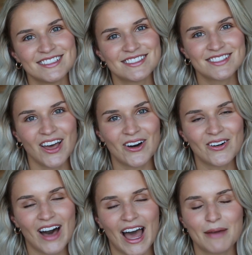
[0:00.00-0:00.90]

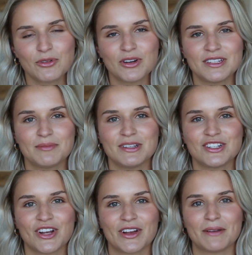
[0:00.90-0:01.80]
So I'm going to be
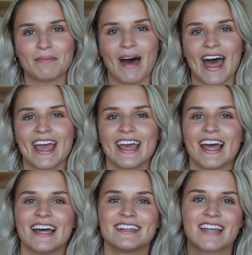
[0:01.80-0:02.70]
sharing my
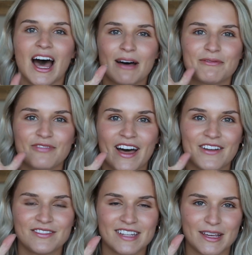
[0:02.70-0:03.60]
top
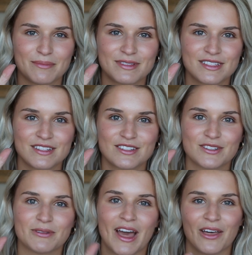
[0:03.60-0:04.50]
5 tips
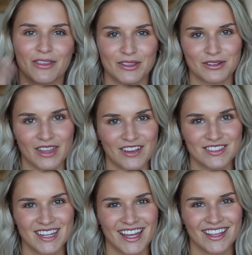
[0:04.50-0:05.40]
to a healthier
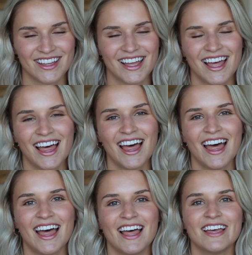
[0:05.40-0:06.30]
lifestyle.
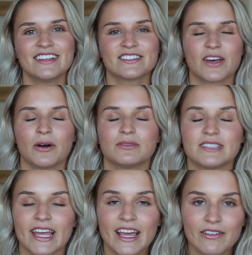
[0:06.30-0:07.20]
So
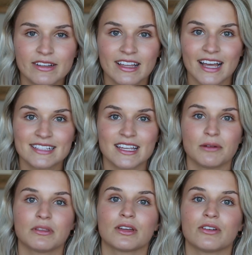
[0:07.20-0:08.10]
take everything I
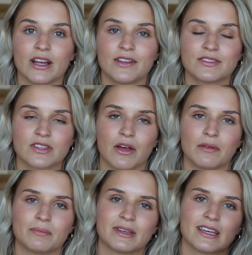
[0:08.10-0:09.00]
say with a grain of
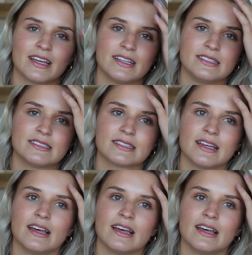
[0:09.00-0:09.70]
salt because